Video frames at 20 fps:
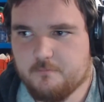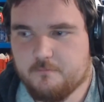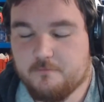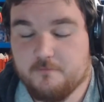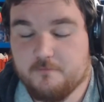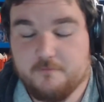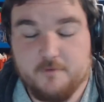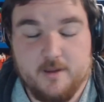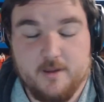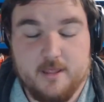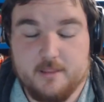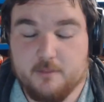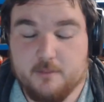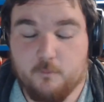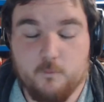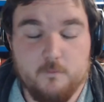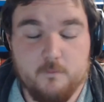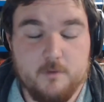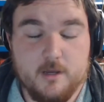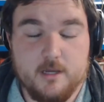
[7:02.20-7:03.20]

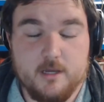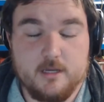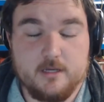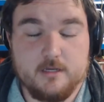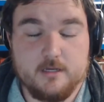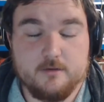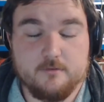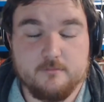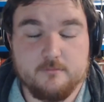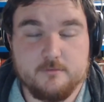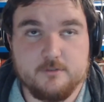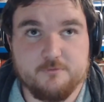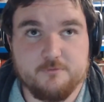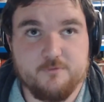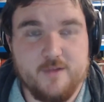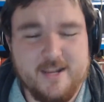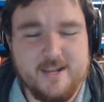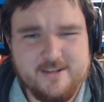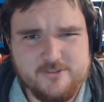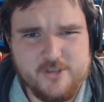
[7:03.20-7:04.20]
Was it
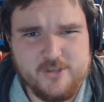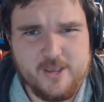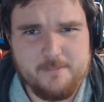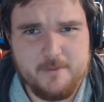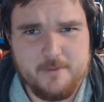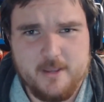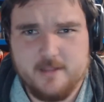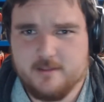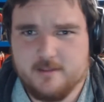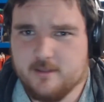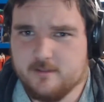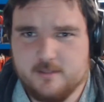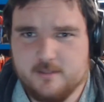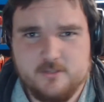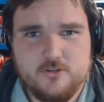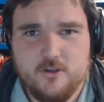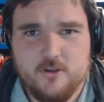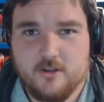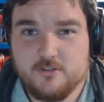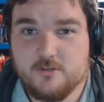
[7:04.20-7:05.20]
Flanders campaign? That
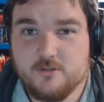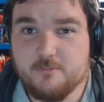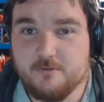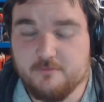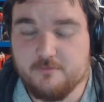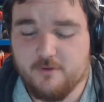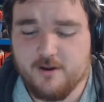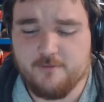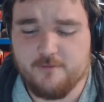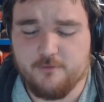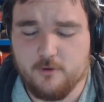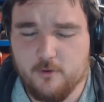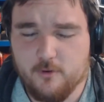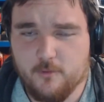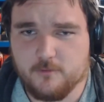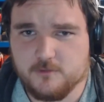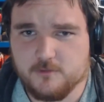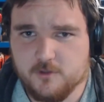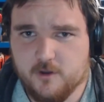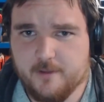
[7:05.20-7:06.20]
these guys have been fighting for a
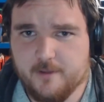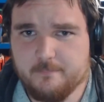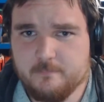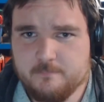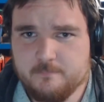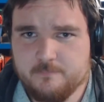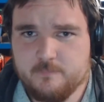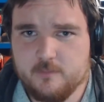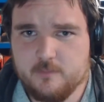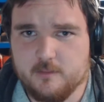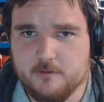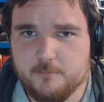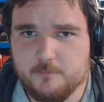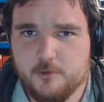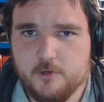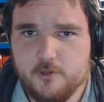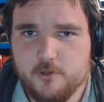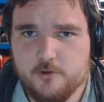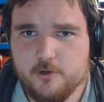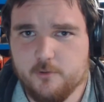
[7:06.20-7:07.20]
long time. The
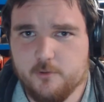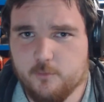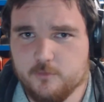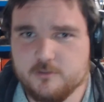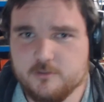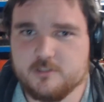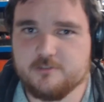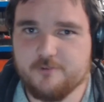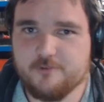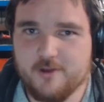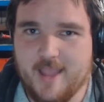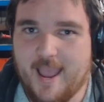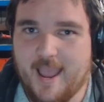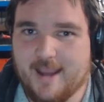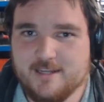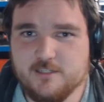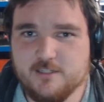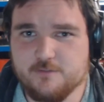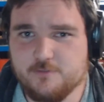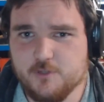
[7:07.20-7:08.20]
Napoleonic Wars is a very
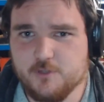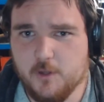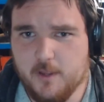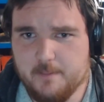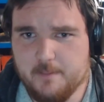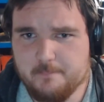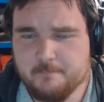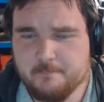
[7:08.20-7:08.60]
active time,